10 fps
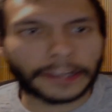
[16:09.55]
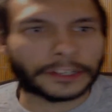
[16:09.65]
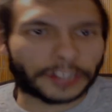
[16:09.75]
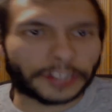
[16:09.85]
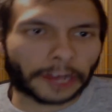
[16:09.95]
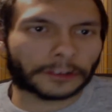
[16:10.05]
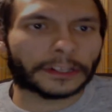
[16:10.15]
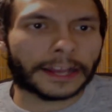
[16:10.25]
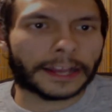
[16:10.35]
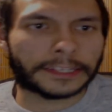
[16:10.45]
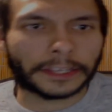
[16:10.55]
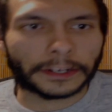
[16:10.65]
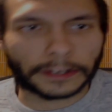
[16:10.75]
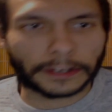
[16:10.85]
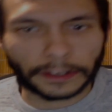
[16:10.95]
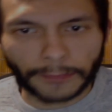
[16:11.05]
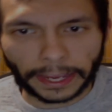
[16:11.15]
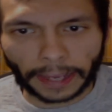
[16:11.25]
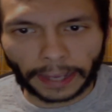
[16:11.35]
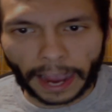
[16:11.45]
You're generalizing. You're
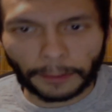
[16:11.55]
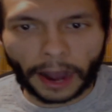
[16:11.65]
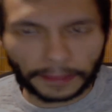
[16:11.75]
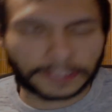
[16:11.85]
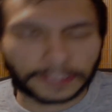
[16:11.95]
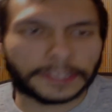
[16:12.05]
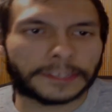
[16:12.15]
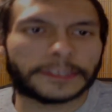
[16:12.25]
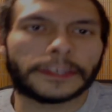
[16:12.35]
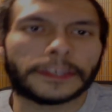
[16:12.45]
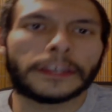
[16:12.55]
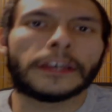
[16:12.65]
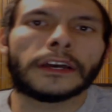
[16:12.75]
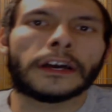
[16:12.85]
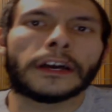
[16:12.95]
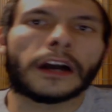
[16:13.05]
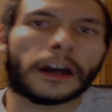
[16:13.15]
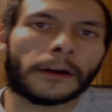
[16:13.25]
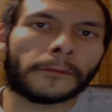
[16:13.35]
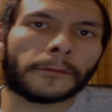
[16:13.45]
making hypothesis.
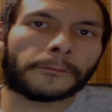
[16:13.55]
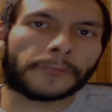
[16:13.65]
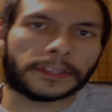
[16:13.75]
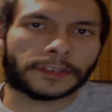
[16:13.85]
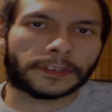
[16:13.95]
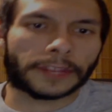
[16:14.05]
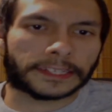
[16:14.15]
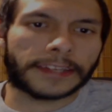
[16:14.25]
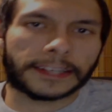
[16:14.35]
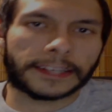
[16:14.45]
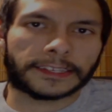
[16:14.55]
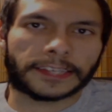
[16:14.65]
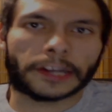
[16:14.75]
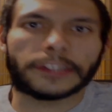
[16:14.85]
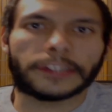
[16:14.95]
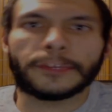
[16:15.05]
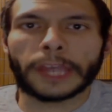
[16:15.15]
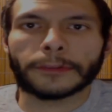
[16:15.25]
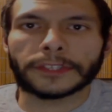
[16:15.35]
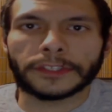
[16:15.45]
And so that's necessary to be
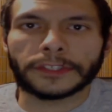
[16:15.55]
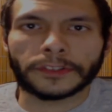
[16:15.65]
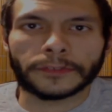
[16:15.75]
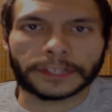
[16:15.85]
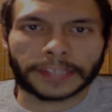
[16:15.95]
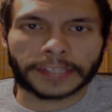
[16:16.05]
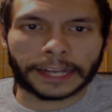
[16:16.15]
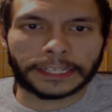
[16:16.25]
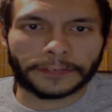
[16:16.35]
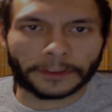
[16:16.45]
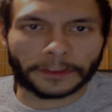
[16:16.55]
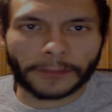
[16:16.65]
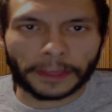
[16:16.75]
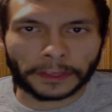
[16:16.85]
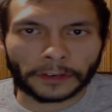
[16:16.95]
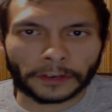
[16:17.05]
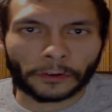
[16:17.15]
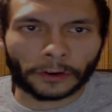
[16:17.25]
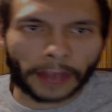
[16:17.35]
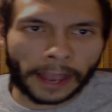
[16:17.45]
able to do the scientific method
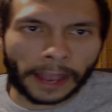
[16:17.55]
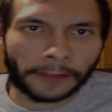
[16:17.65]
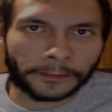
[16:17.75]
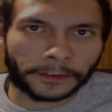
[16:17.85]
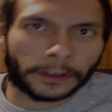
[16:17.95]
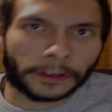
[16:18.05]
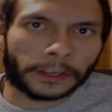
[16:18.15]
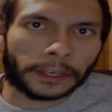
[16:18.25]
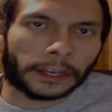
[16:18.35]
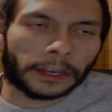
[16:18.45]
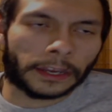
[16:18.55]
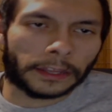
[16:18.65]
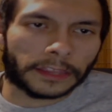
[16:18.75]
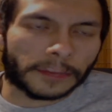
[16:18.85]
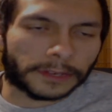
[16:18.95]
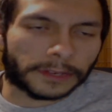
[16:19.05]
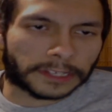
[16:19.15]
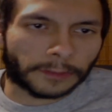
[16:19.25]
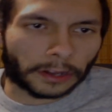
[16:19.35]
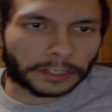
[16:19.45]
or have the
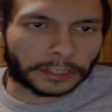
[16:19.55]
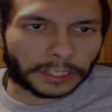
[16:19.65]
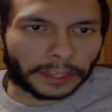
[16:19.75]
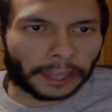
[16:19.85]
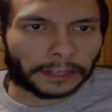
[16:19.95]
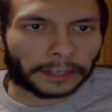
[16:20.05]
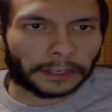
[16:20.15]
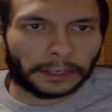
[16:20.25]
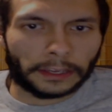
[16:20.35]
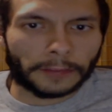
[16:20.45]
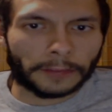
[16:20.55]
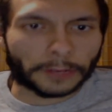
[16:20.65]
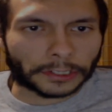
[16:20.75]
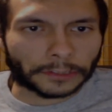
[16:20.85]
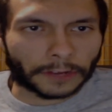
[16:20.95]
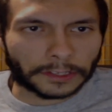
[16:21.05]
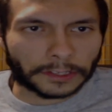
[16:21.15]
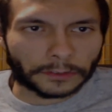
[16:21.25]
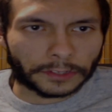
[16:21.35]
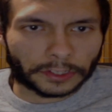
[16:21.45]
epistemology that Bertrand
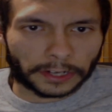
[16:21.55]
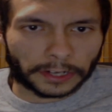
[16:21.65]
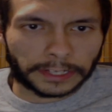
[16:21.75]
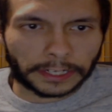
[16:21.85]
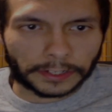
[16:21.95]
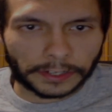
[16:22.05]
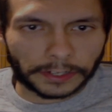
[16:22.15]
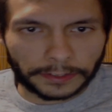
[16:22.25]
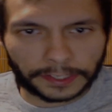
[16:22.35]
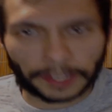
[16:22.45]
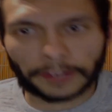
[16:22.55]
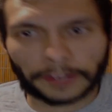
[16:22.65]
Russell is trying to introduce here.